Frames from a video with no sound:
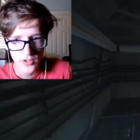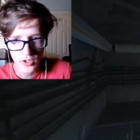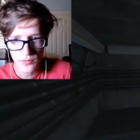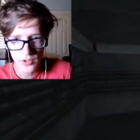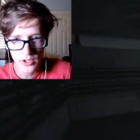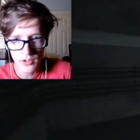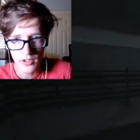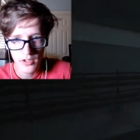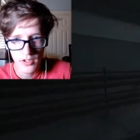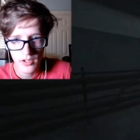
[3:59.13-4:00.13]
over here.
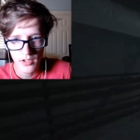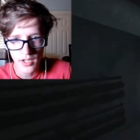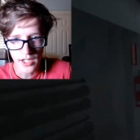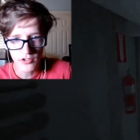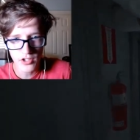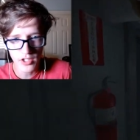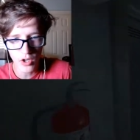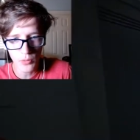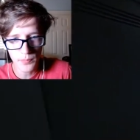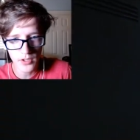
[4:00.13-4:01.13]
I see an
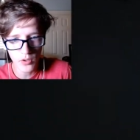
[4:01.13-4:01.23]
open